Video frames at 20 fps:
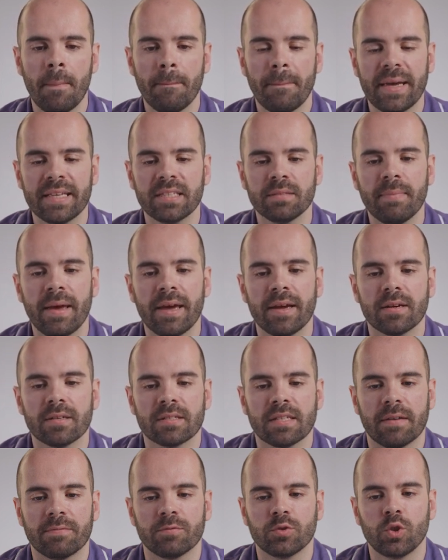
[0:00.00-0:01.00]
Pacemakers
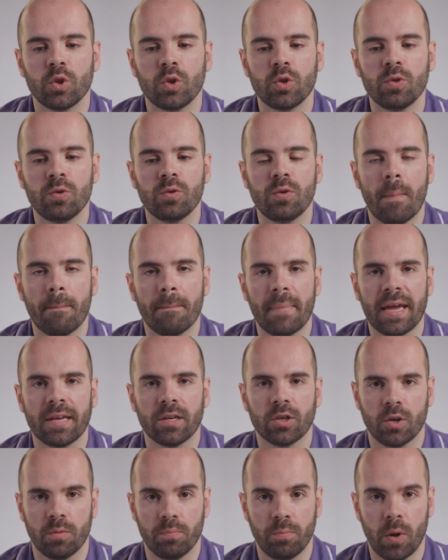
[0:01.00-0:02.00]
have two main
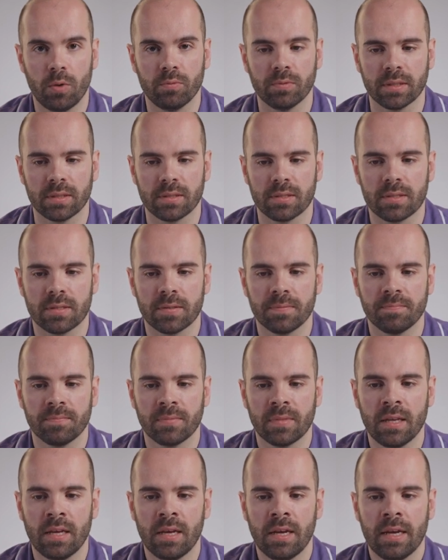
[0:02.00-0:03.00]
components.
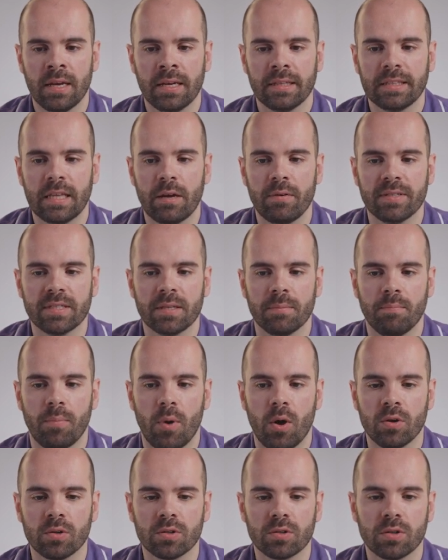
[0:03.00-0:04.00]
There is a
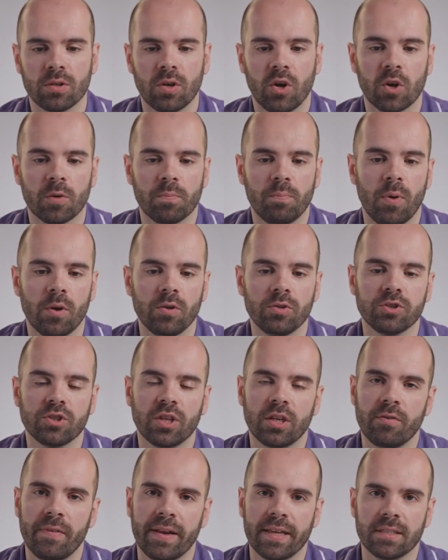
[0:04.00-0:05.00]
box or pulse
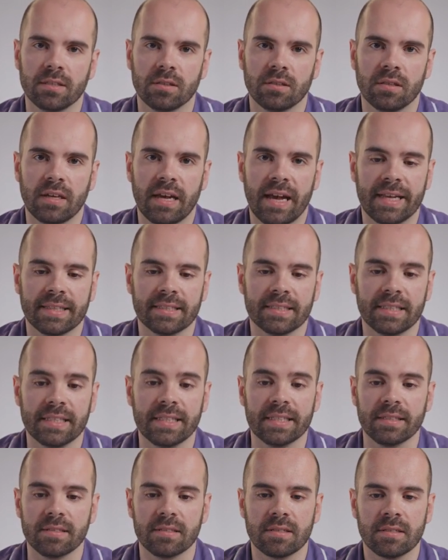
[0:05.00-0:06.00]
generator and the
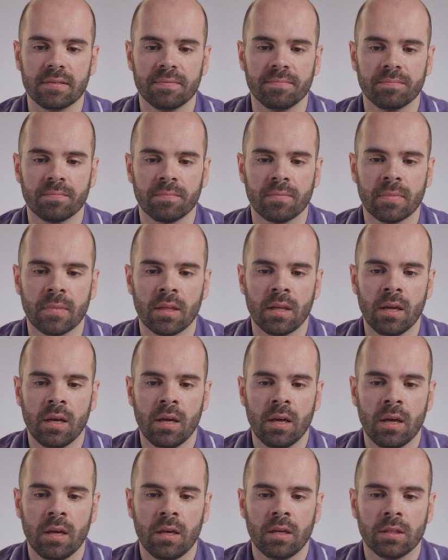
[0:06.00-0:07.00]
leads.
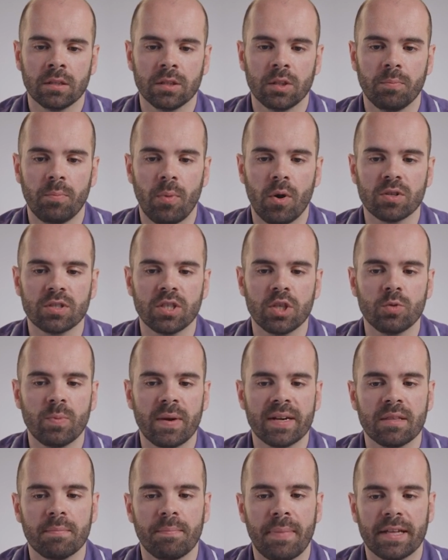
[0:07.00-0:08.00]
The box is
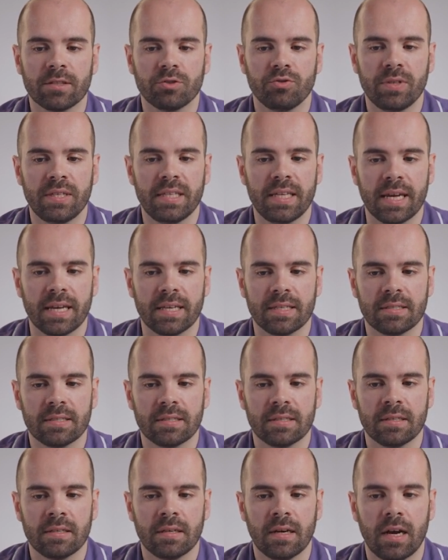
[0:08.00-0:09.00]
where the battery is,
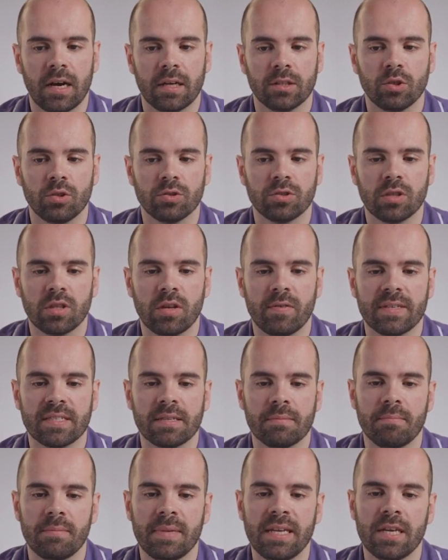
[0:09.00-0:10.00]
and also there is a
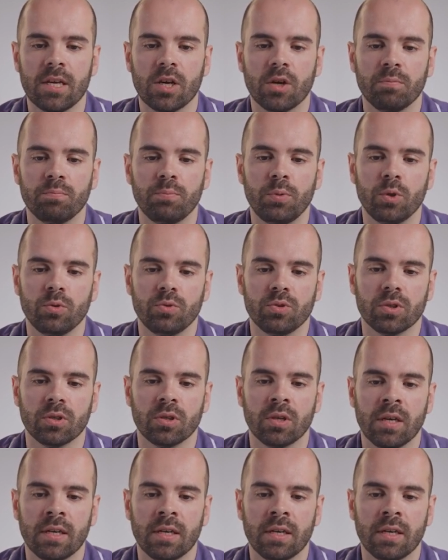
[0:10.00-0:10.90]
mini computer